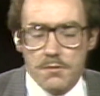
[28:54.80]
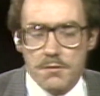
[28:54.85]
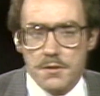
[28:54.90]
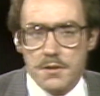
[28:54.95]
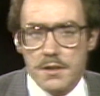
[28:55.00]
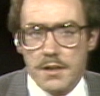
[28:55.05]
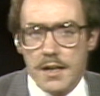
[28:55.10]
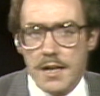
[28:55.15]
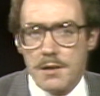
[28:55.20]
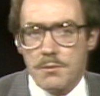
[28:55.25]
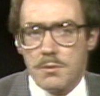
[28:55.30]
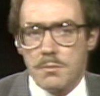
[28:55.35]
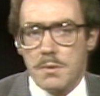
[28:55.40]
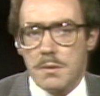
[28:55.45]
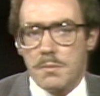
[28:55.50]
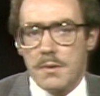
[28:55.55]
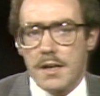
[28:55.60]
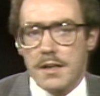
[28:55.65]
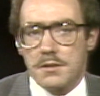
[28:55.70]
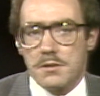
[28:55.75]
for tonight. We'll
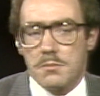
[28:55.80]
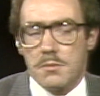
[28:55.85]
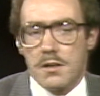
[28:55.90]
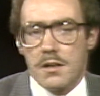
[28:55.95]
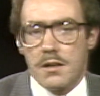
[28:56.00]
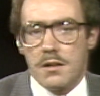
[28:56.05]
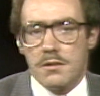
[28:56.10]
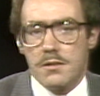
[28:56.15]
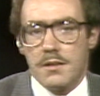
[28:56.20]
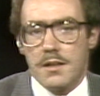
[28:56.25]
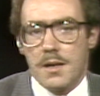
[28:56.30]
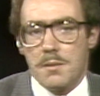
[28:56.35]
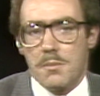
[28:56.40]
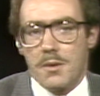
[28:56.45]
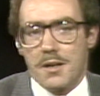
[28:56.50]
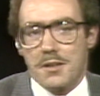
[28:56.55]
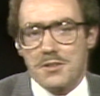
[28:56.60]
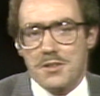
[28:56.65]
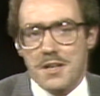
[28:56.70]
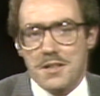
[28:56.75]
be back tomorrow. I'm
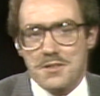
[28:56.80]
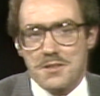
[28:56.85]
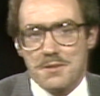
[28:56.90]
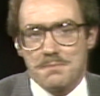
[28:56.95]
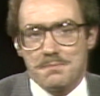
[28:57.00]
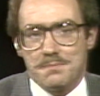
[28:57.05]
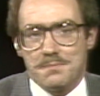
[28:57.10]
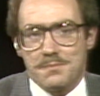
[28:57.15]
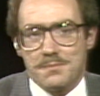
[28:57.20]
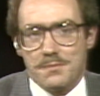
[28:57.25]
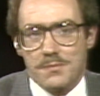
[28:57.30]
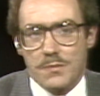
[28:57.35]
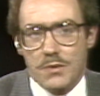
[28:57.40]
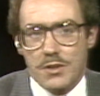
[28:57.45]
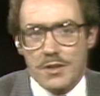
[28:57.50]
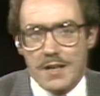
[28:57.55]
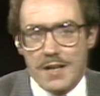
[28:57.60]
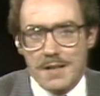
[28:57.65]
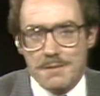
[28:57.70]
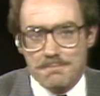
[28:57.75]
Mark Johnson.
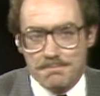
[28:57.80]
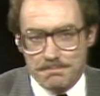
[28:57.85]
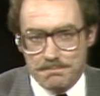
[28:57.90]
Good night.